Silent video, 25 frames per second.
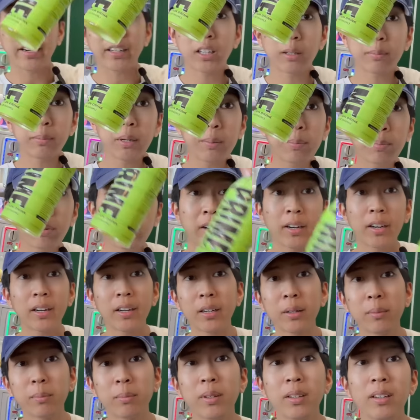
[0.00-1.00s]
I got my
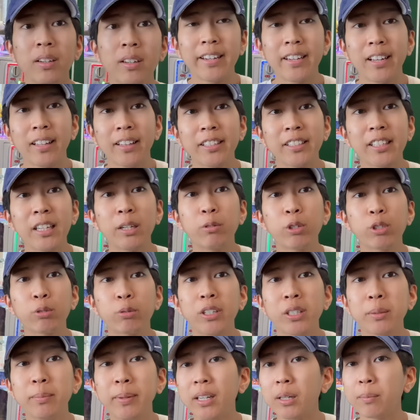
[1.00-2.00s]
prime. And yeah, let's see which
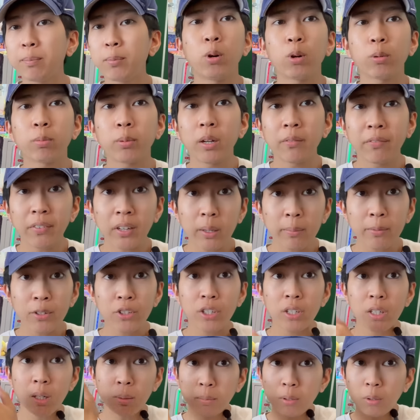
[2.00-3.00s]
one's better. Pokemon vending
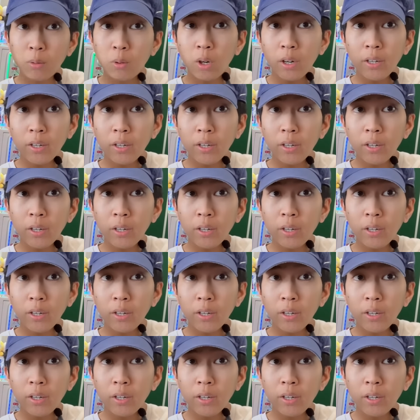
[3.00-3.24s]
machine number